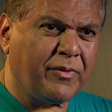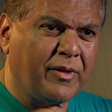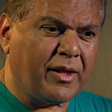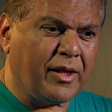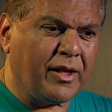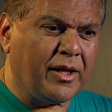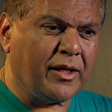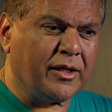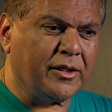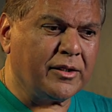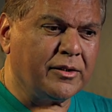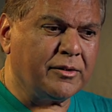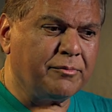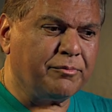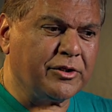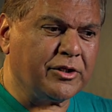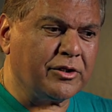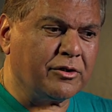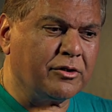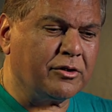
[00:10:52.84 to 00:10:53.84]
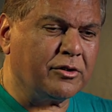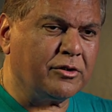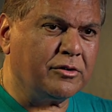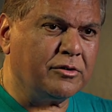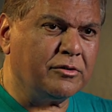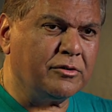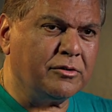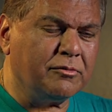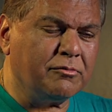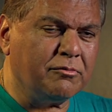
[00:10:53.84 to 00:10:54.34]
and particularly
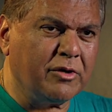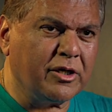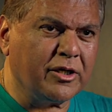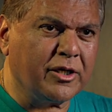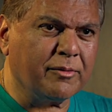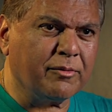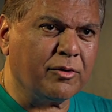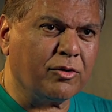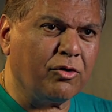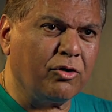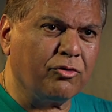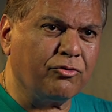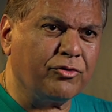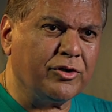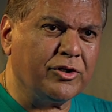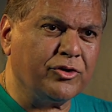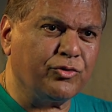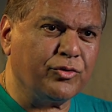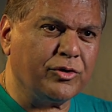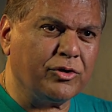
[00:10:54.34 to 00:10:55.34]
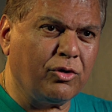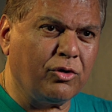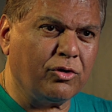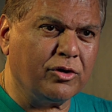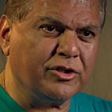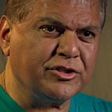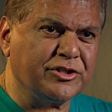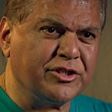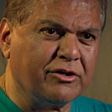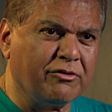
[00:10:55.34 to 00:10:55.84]
building a confidence with the
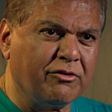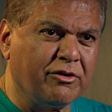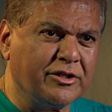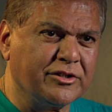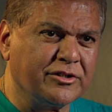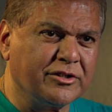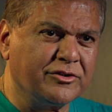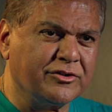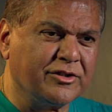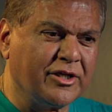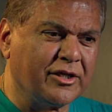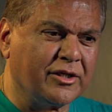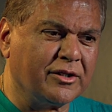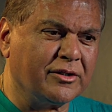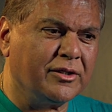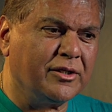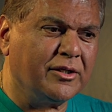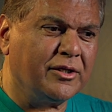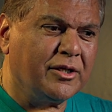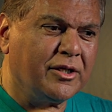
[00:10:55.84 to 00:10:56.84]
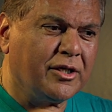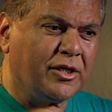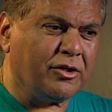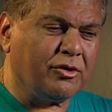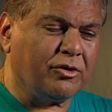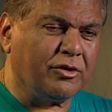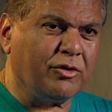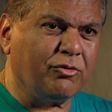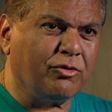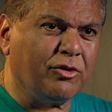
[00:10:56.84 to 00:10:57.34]
older generation, saying, you
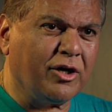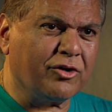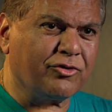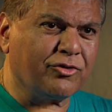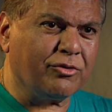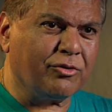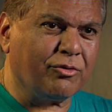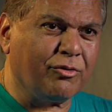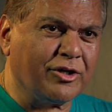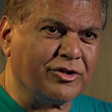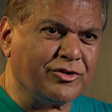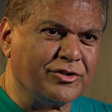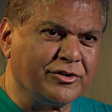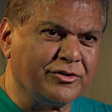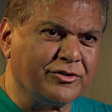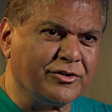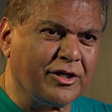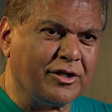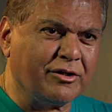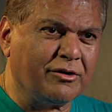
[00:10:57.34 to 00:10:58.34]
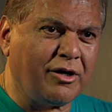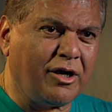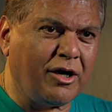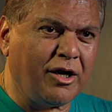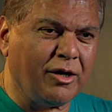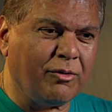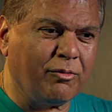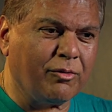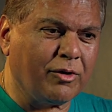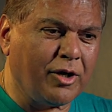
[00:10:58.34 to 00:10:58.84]
know, they would ask you questions saying,
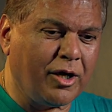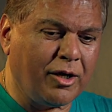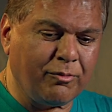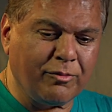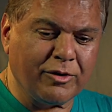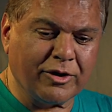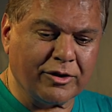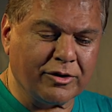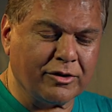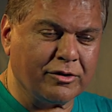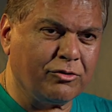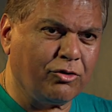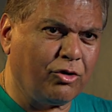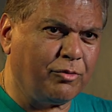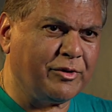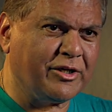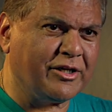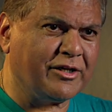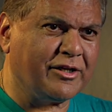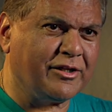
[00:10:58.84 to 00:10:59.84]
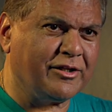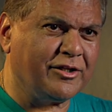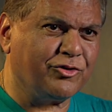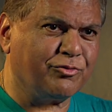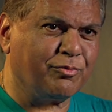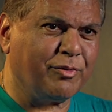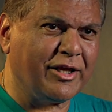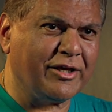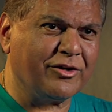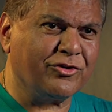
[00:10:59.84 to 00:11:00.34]
I've been nominated this
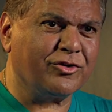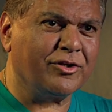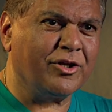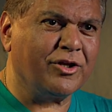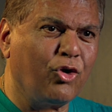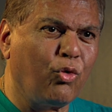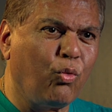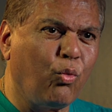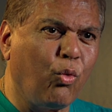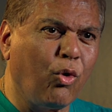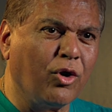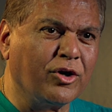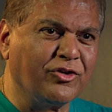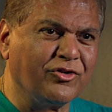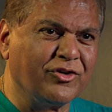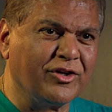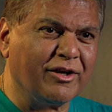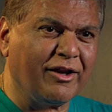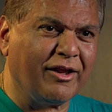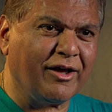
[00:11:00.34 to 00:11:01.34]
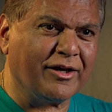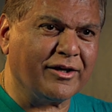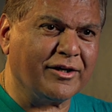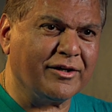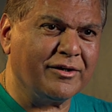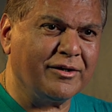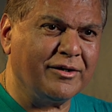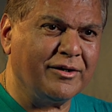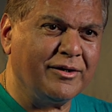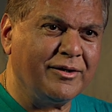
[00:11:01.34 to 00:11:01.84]
place, what is it like?
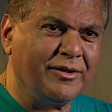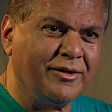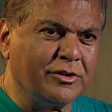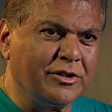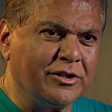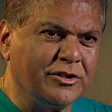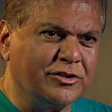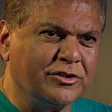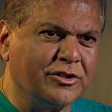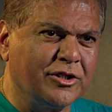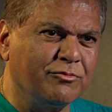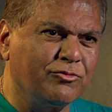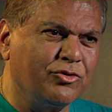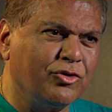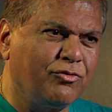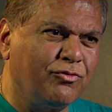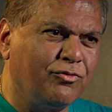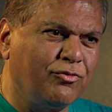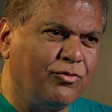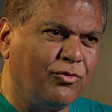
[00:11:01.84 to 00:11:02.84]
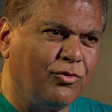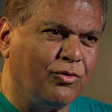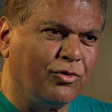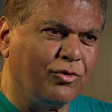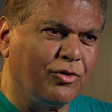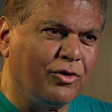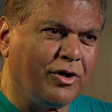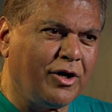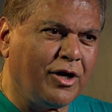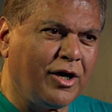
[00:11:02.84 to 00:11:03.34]
In terms of
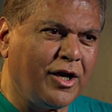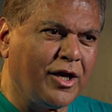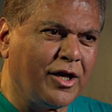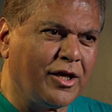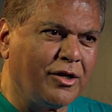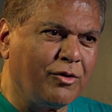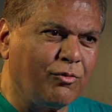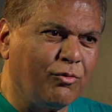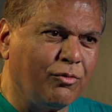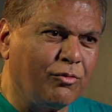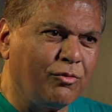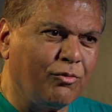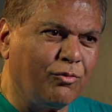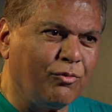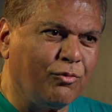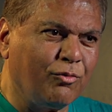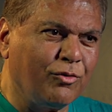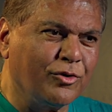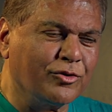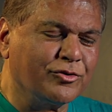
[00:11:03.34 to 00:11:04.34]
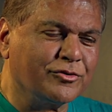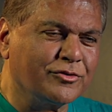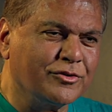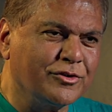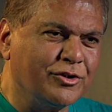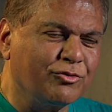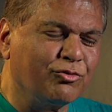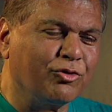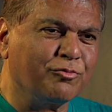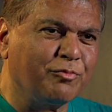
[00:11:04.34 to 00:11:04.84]
food, it was
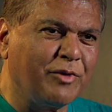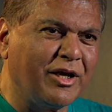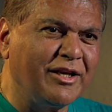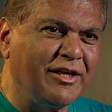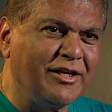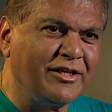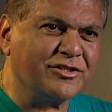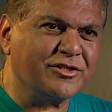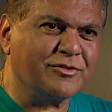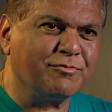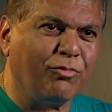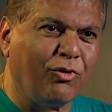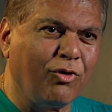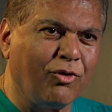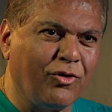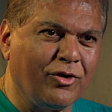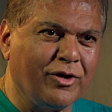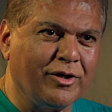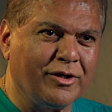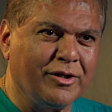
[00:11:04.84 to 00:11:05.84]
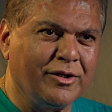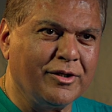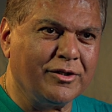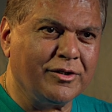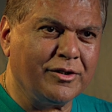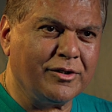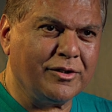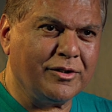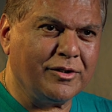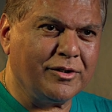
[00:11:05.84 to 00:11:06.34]
my least bother,
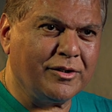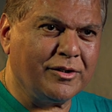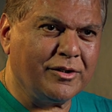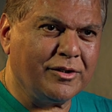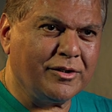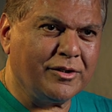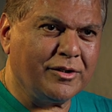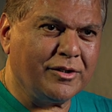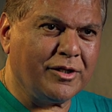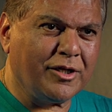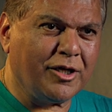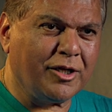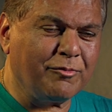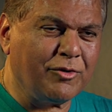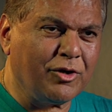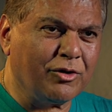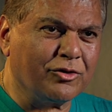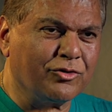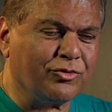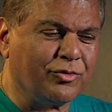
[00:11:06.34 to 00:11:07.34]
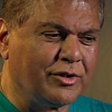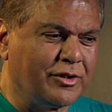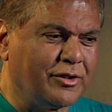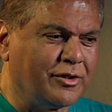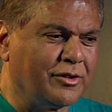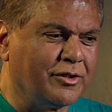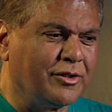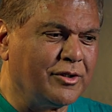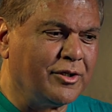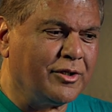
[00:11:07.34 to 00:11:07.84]
I'll be honest with
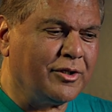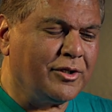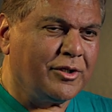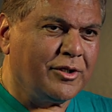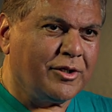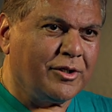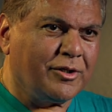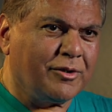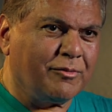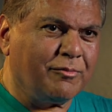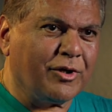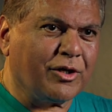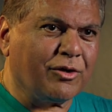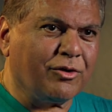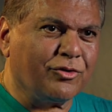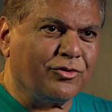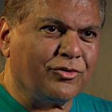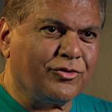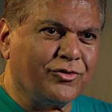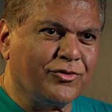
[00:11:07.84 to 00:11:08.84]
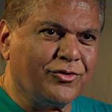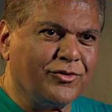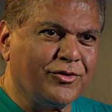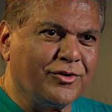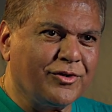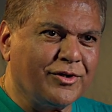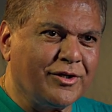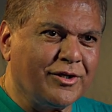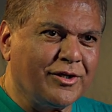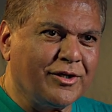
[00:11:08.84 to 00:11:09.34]
you, because
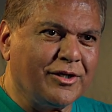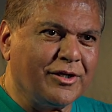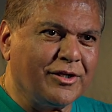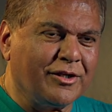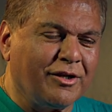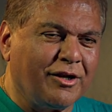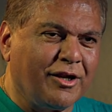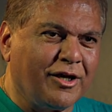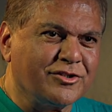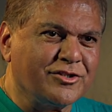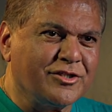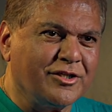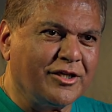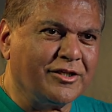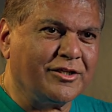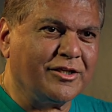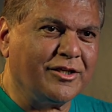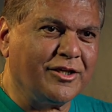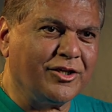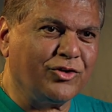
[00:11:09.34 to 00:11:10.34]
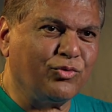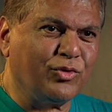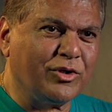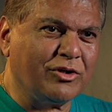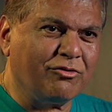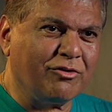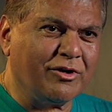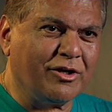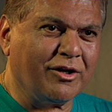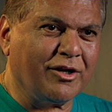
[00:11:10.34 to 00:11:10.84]
in the last 90 days we'd
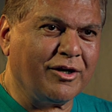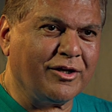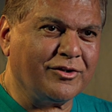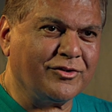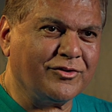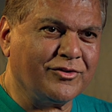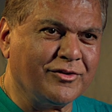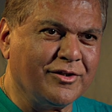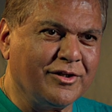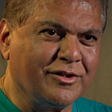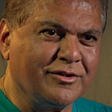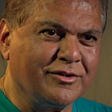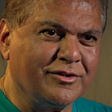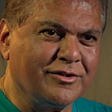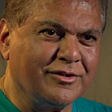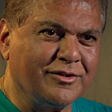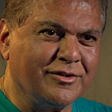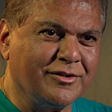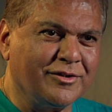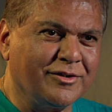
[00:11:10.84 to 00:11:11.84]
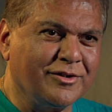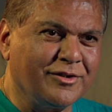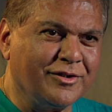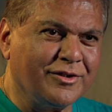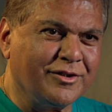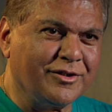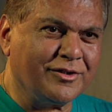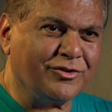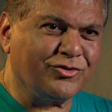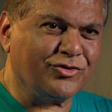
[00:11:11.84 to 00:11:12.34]
realized that
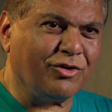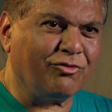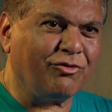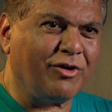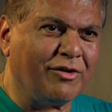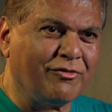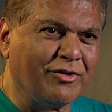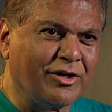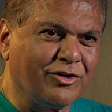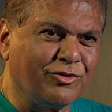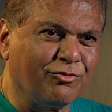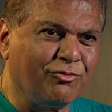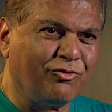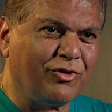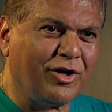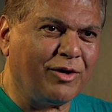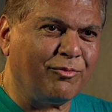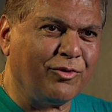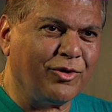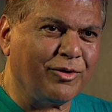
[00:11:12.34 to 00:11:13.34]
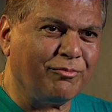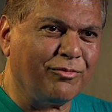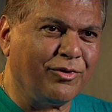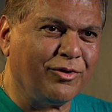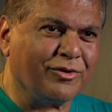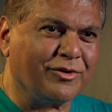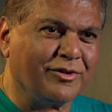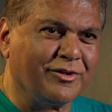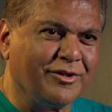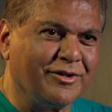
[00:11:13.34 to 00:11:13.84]
surviving is far more
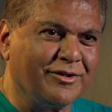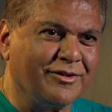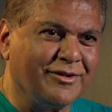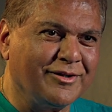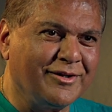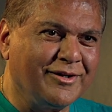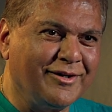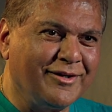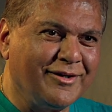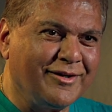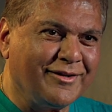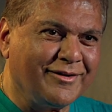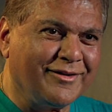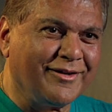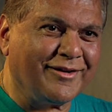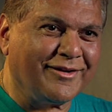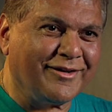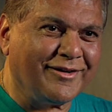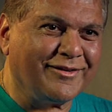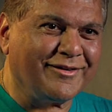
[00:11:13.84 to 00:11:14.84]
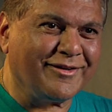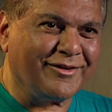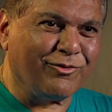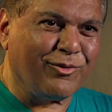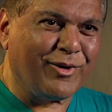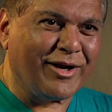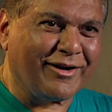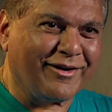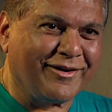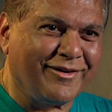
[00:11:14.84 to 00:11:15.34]
important than eating
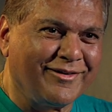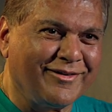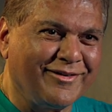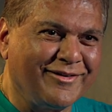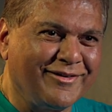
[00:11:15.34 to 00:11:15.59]
well.